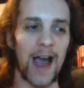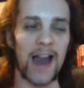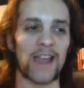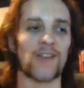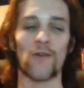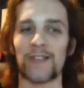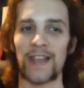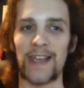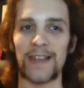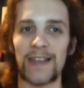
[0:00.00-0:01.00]
And I'd go
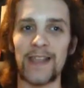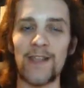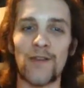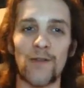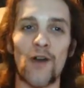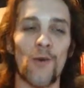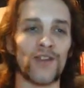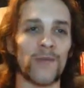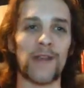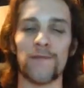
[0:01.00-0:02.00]
see it. You can go
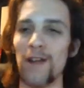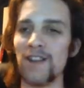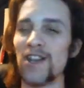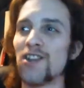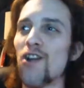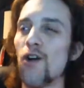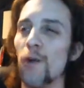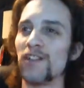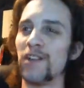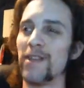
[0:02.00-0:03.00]
watch it with your friends. You can go
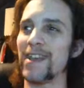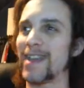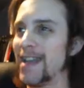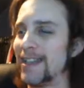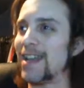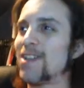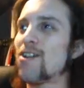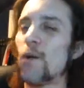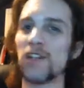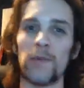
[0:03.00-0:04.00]
watch it with your kids. You can
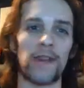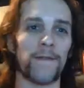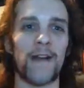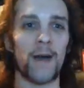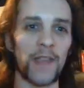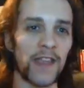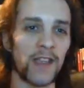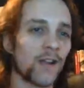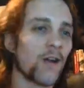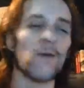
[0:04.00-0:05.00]
go watch it with your family.
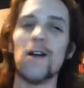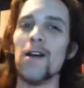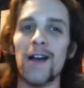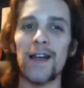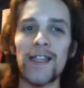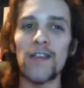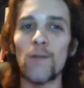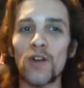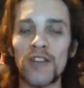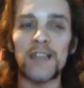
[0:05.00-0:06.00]

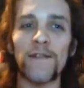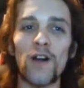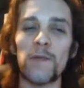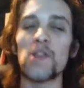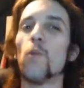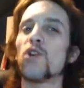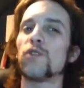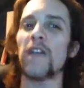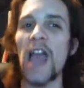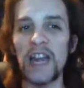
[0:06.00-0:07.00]
It's the platform you can watch
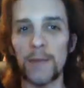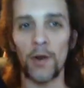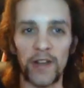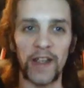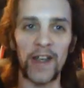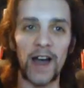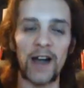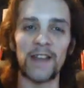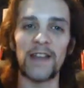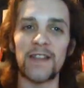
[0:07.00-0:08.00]
it with anybody,
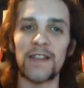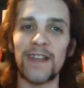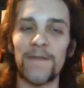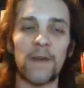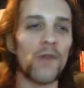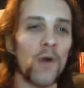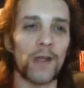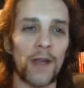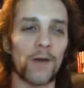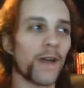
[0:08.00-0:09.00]
and you feel no
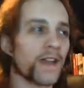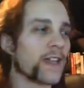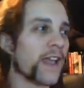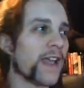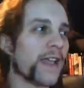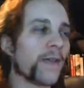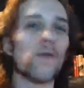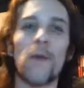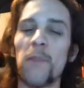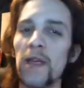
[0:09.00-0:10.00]
guilt. It
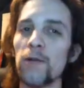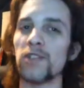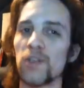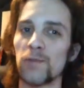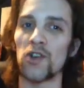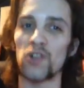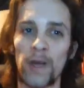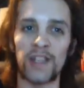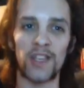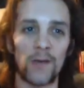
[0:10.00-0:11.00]
will appeal in some sort of
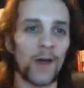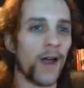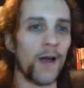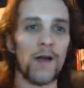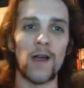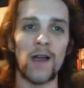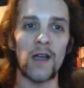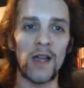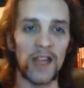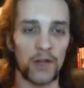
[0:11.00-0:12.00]
way to you.
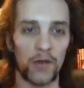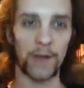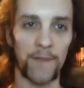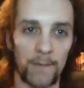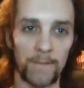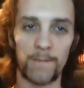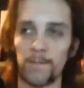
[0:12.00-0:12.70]
It's a great film.